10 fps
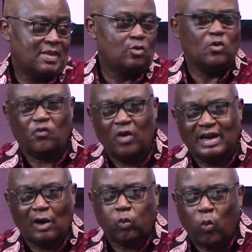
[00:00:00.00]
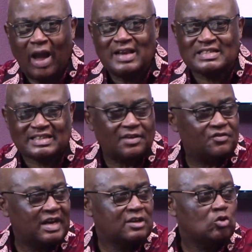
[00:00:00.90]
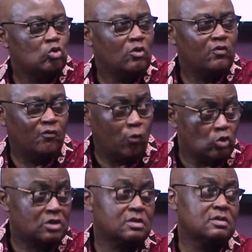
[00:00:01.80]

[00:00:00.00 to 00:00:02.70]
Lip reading: to find out why Central did not vote